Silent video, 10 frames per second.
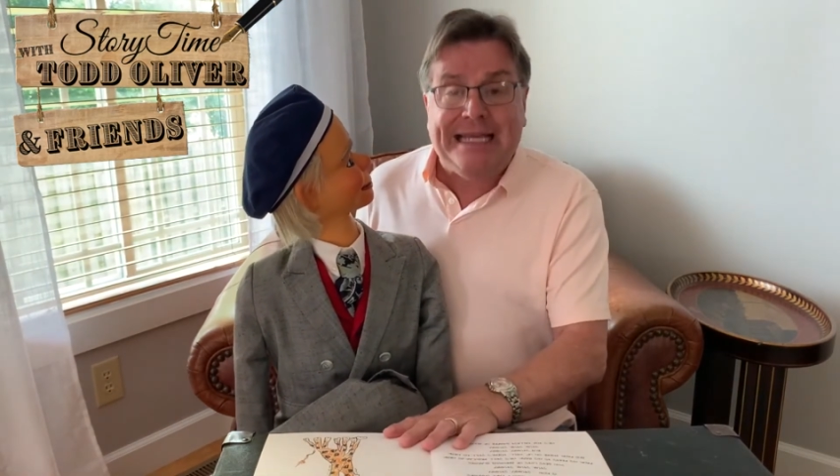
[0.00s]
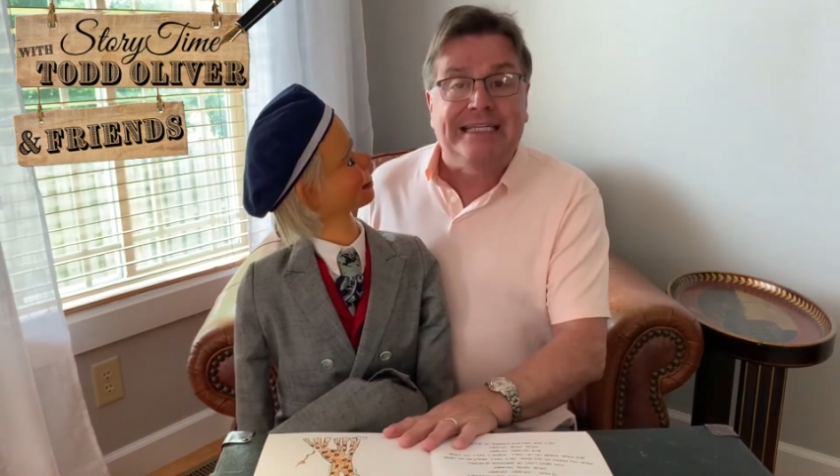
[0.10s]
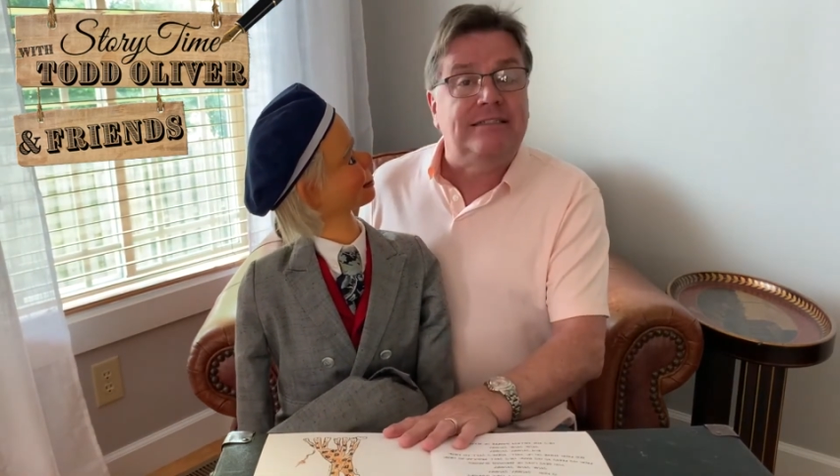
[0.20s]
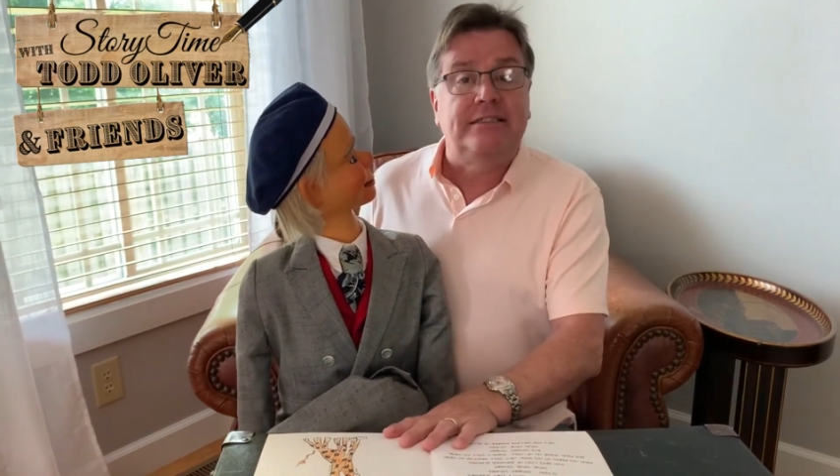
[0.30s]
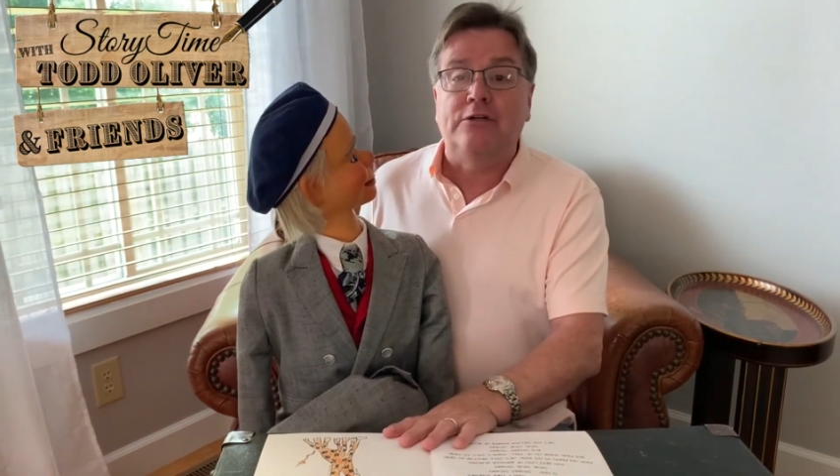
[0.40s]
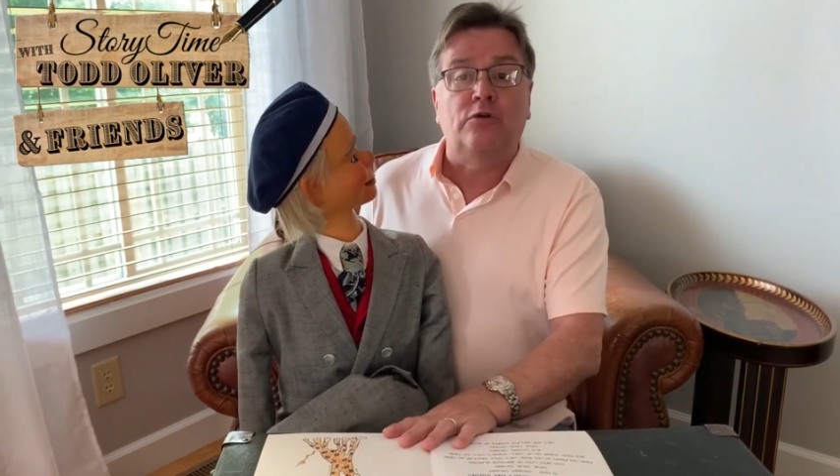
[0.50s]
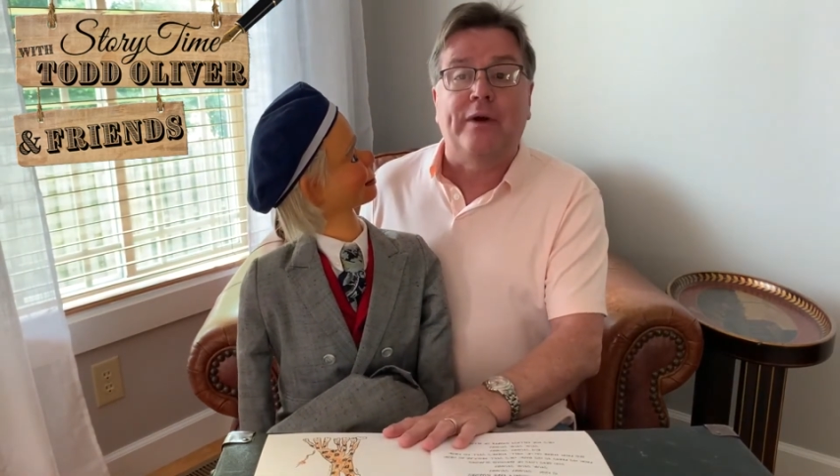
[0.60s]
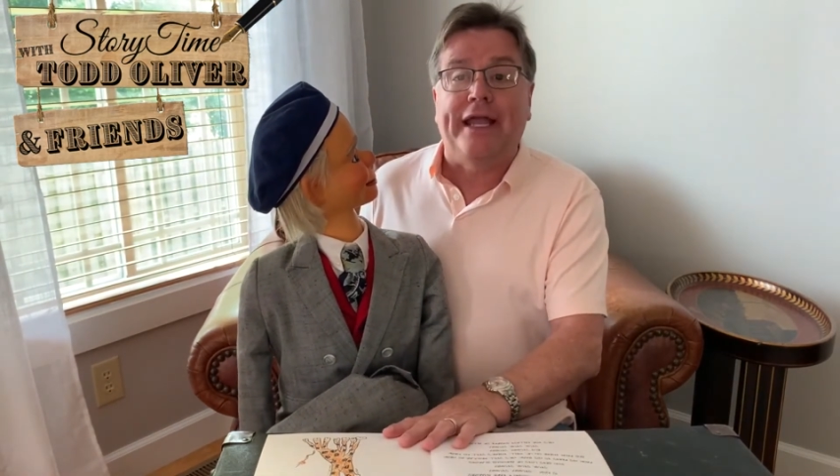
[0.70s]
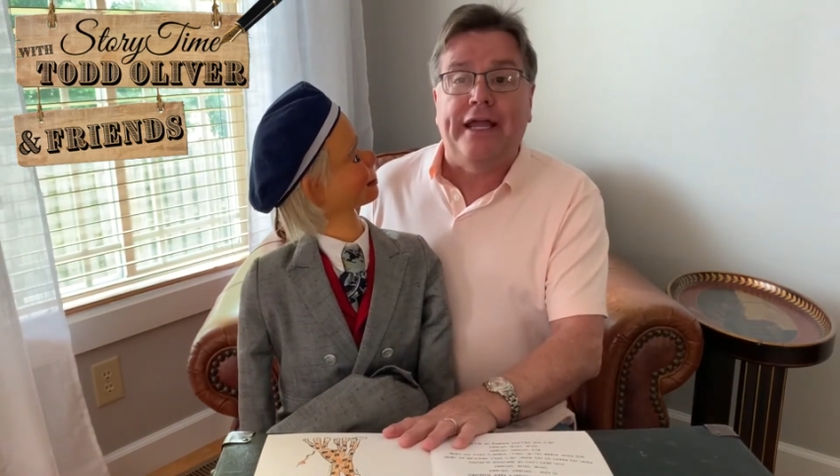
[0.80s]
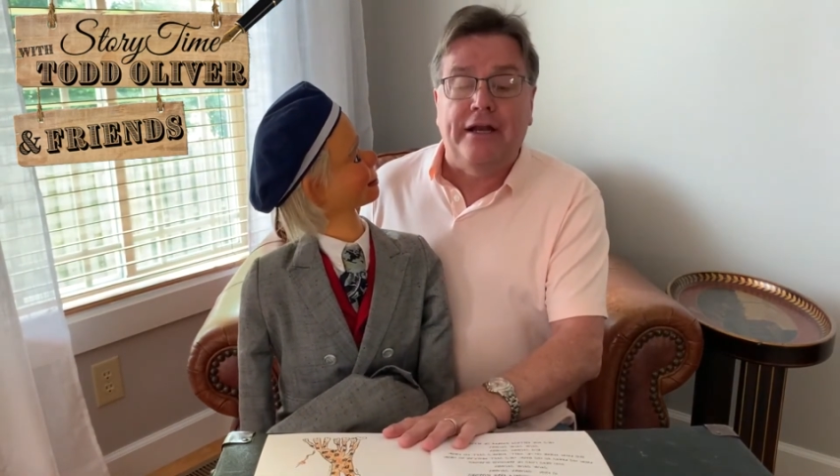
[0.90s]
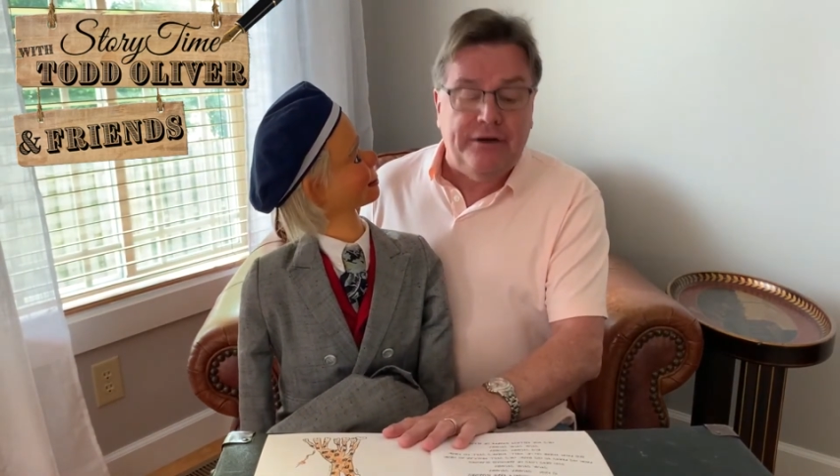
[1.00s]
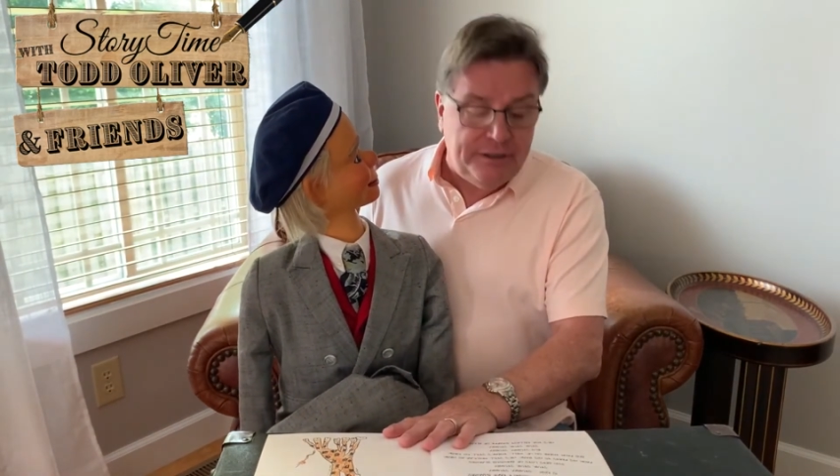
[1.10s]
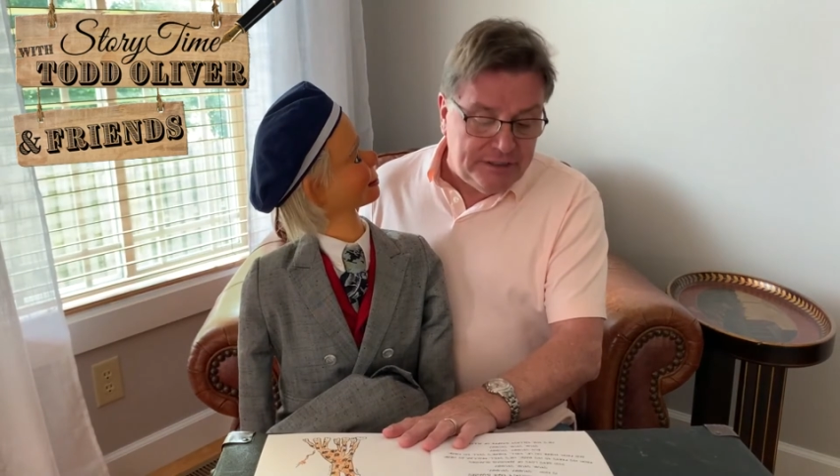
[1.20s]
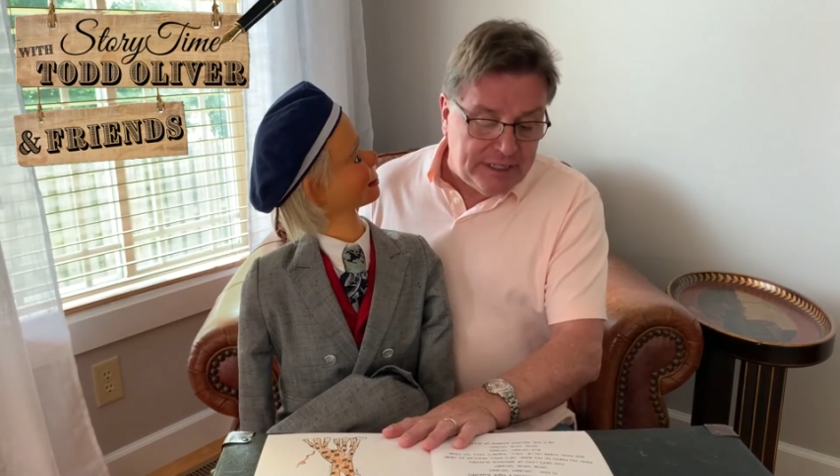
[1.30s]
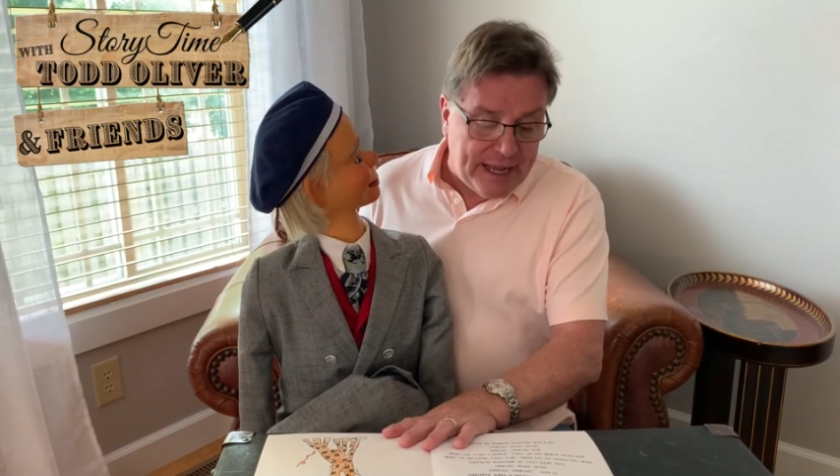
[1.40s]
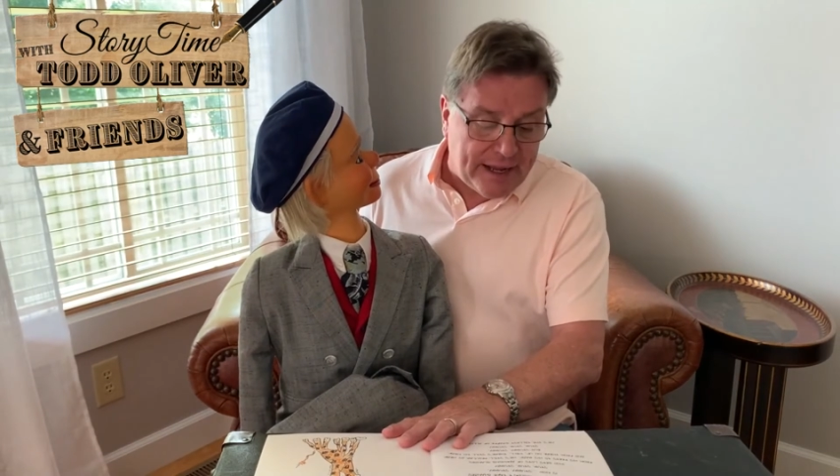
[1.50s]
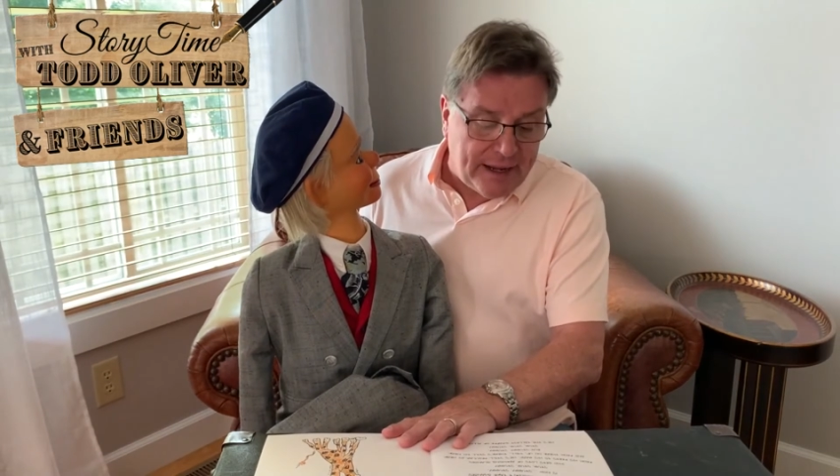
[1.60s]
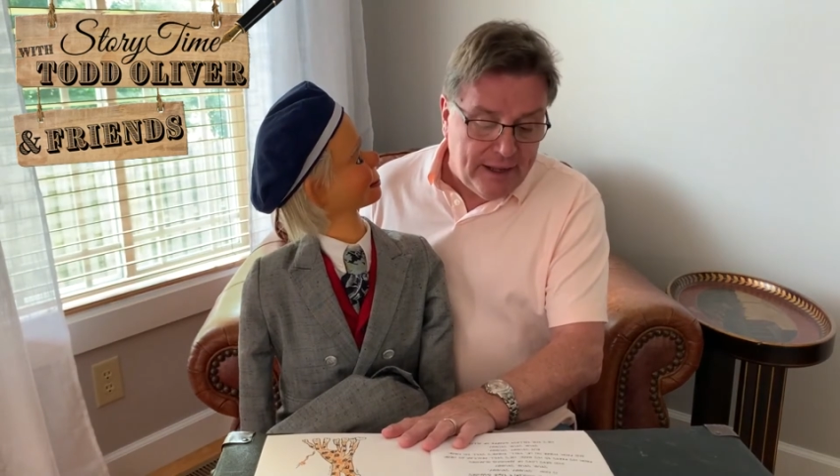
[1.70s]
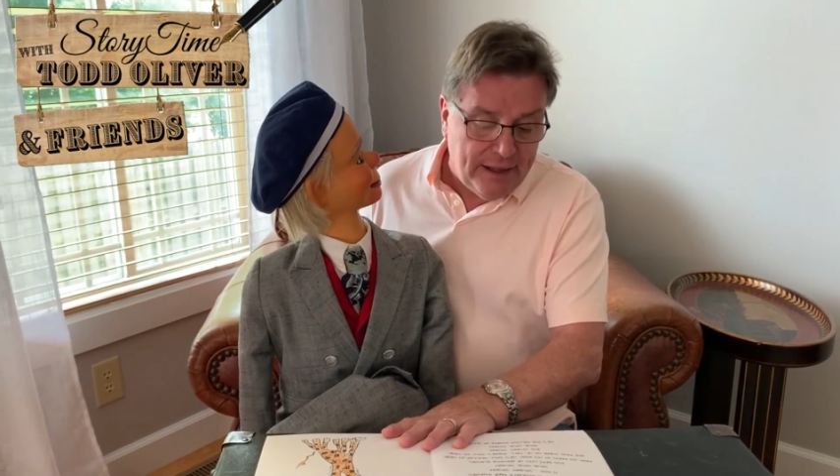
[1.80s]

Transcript: he's still regular as heck.